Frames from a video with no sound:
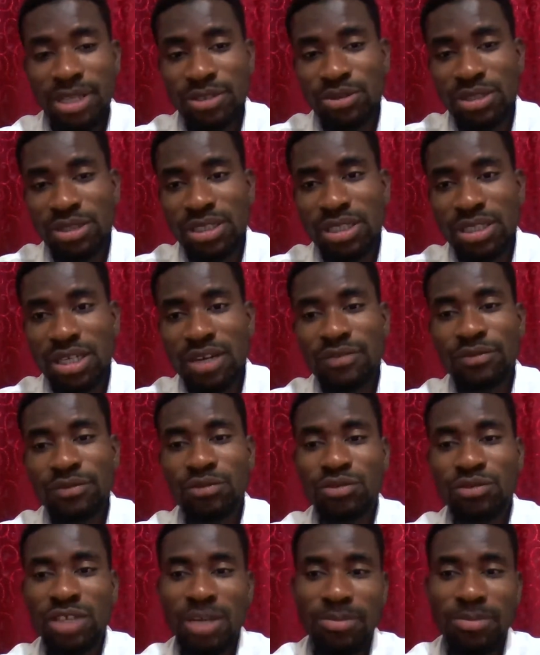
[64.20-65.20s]
yourself to
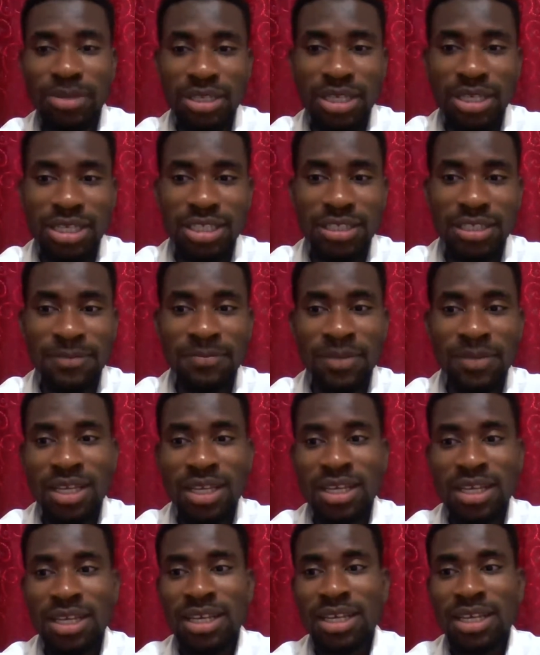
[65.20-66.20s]
do the application.
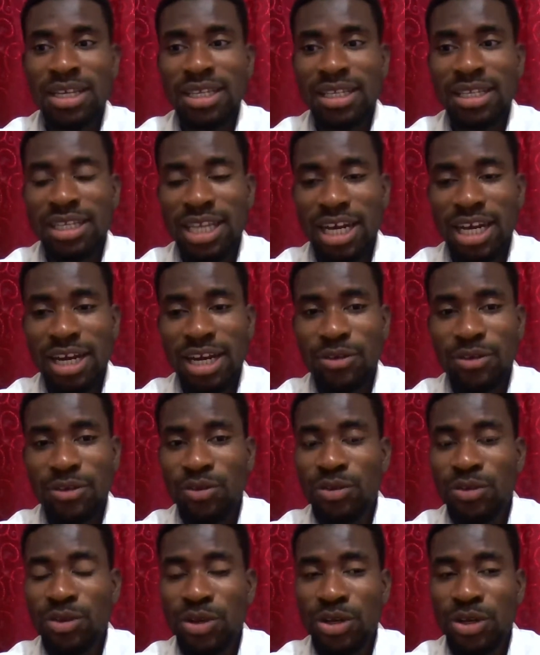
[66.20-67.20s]
Now,
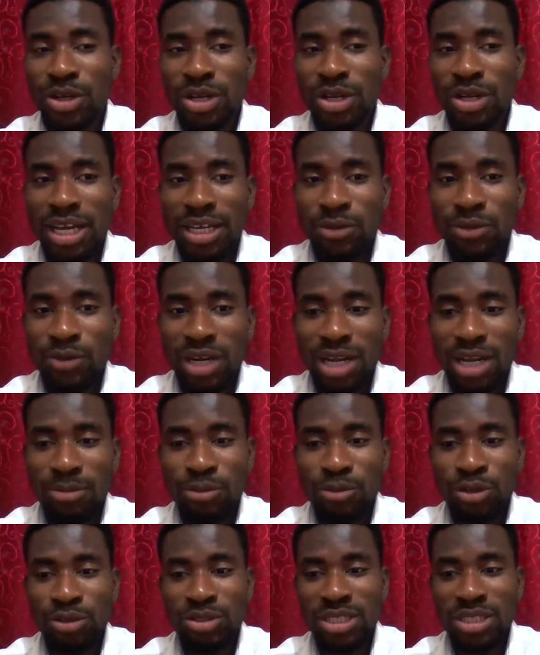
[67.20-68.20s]
what I'm
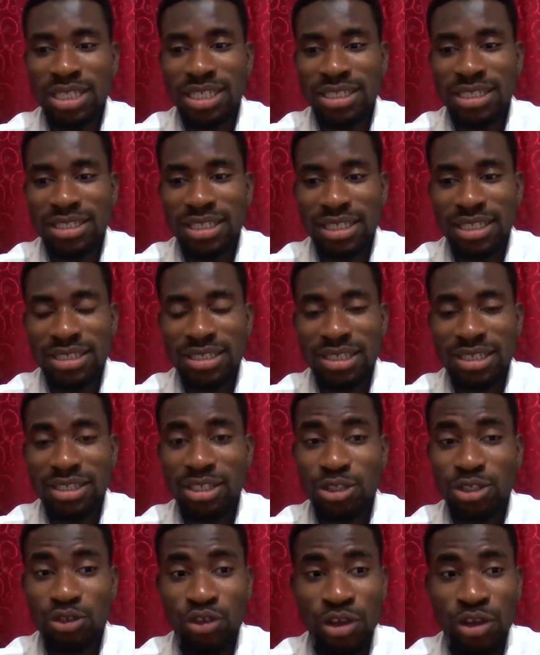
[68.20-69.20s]
going to say is that it is
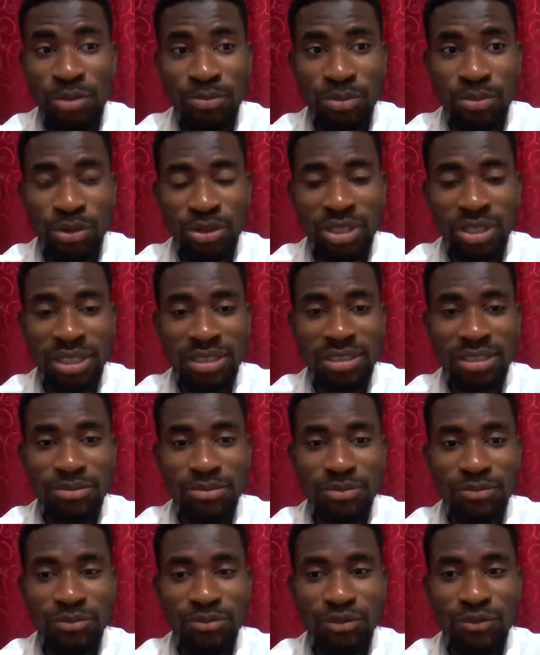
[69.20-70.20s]
so important
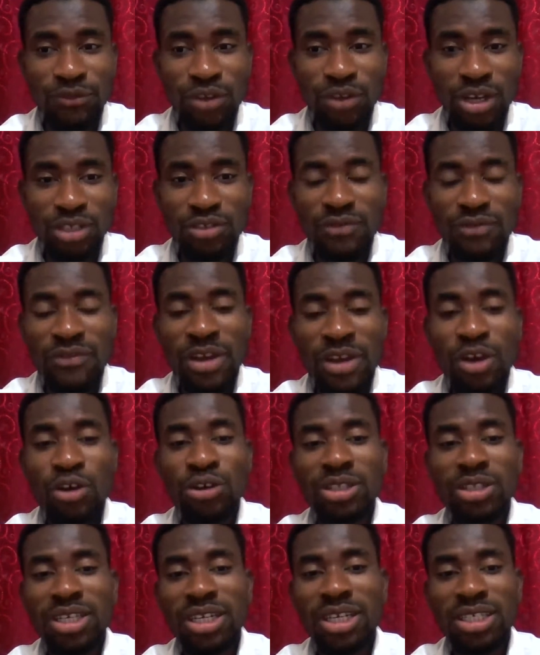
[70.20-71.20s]
to for us to find
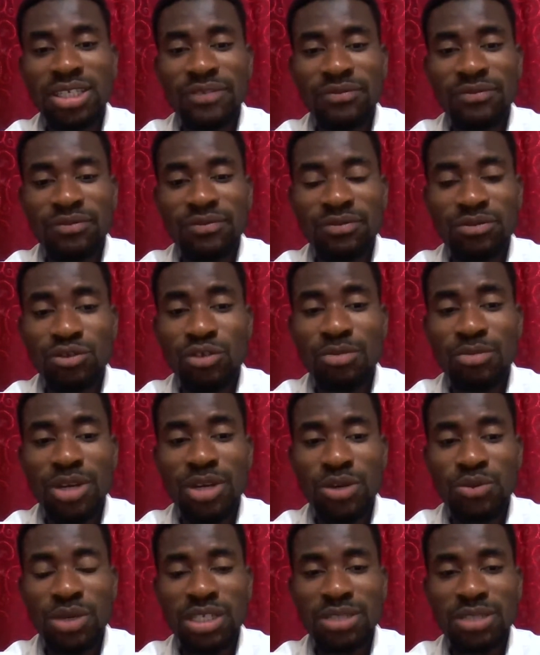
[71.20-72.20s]
alternative so
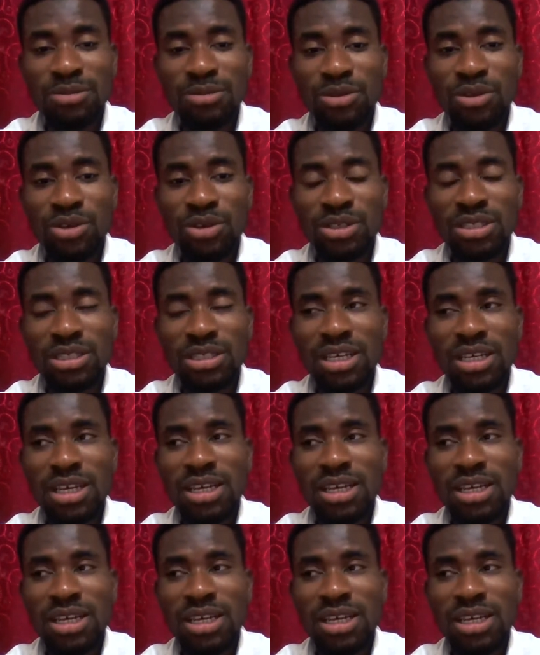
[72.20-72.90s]
many ways, because